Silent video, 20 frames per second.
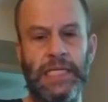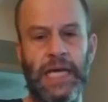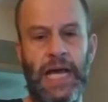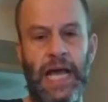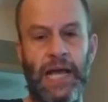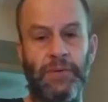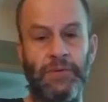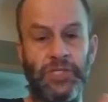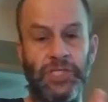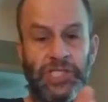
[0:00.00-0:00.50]

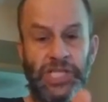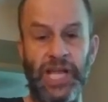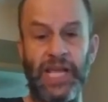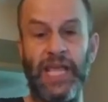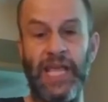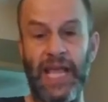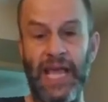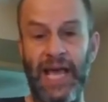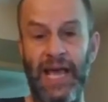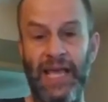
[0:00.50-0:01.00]
I was
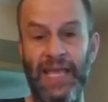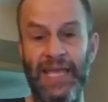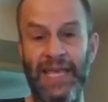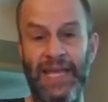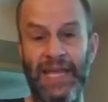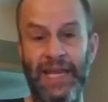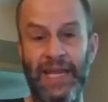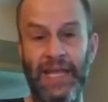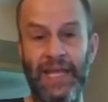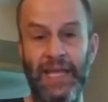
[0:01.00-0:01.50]
checking out
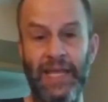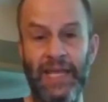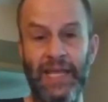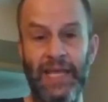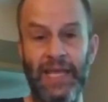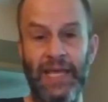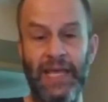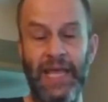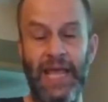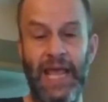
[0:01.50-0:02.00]
in,
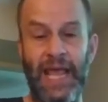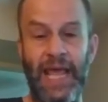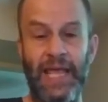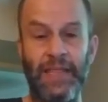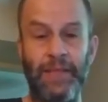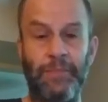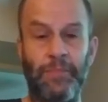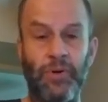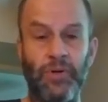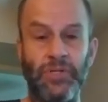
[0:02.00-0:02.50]

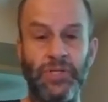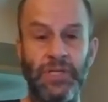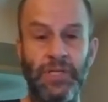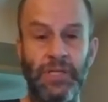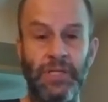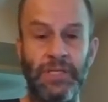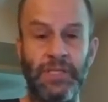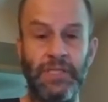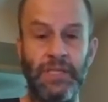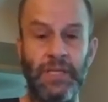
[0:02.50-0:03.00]
and the
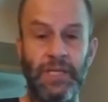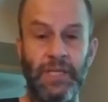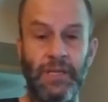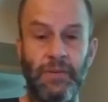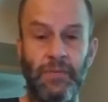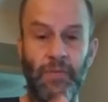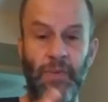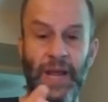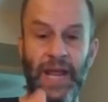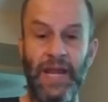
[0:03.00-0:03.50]
person uh,
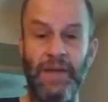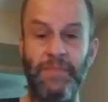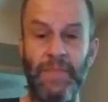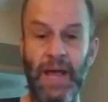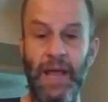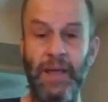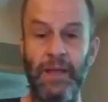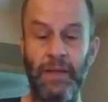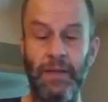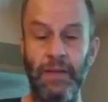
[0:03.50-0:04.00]
weighed
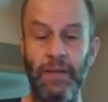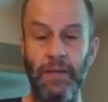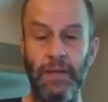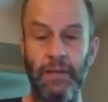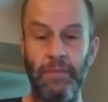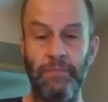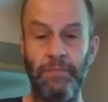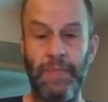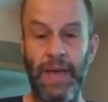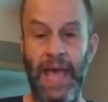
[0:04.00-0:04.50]
my
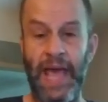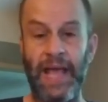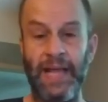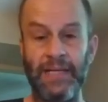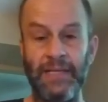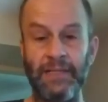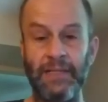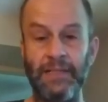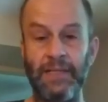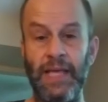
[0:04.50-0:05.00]
bag
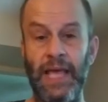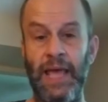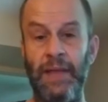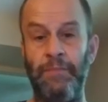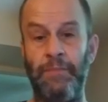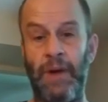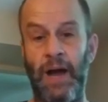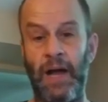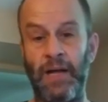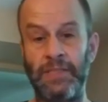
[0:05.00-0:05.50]

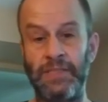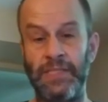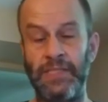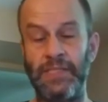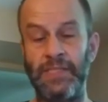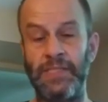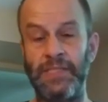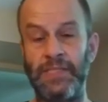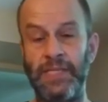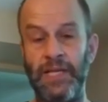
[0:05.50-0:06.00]
and
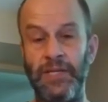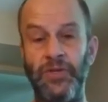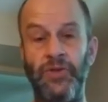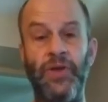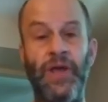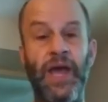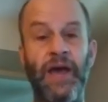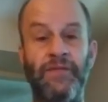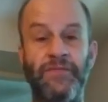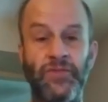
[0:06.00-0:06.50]
boxes and said, "You
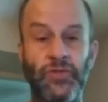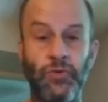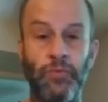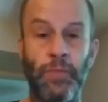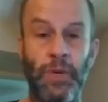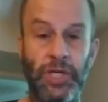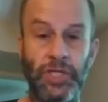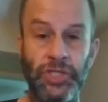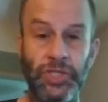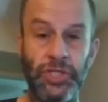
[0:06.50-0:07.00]
have too
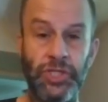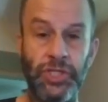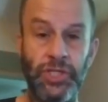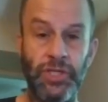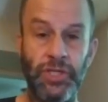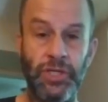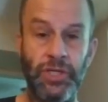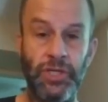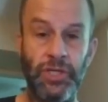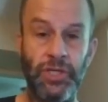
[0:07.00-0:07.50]
much.
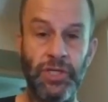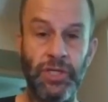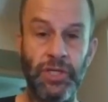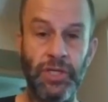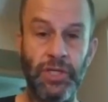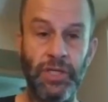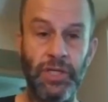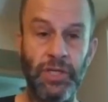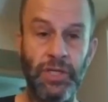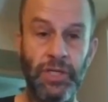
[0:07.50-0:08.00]

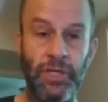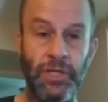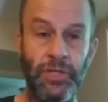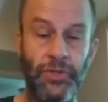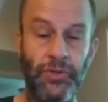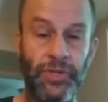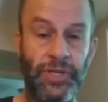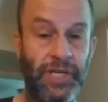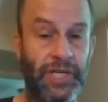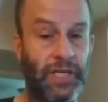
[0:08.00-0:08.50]

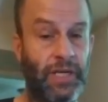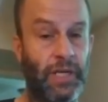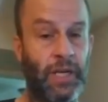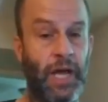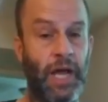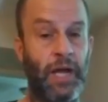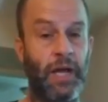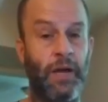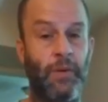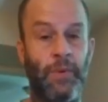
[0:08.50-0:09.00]
You can get a
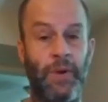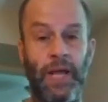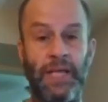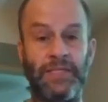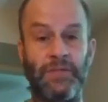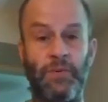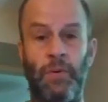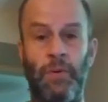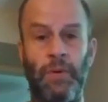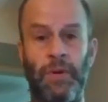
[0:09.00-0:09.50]
locker." I
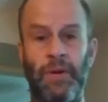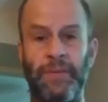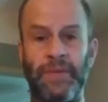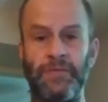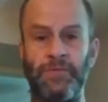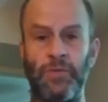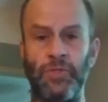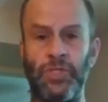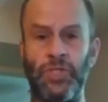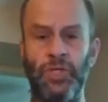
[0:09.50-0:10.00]
said, "Well, what am I
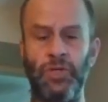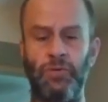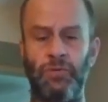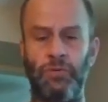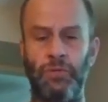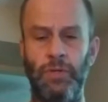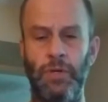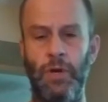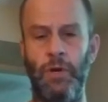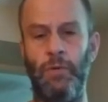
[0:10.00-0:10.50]
supposed to do?"
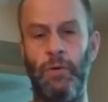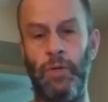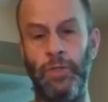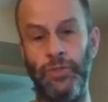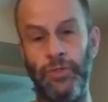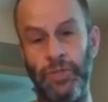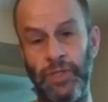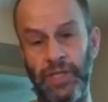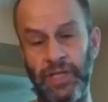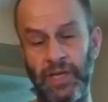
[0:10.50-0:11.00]
Well,
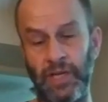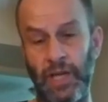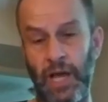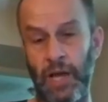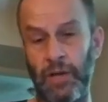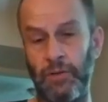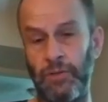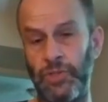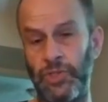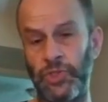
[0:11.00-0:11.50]
you can get a
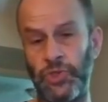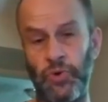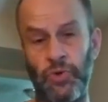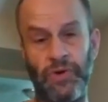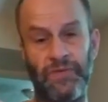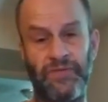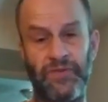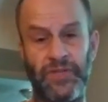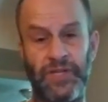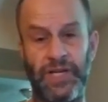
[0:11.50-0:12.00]
locker and store
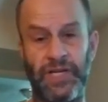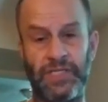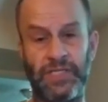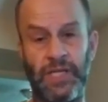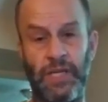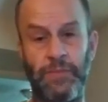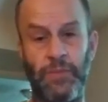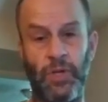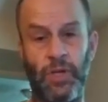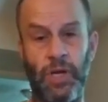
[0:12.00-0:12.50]
it for the next
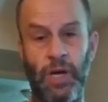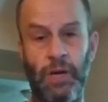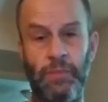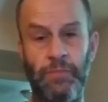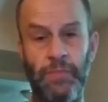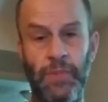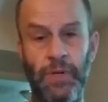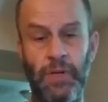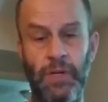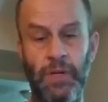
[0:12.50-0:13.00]
time you come,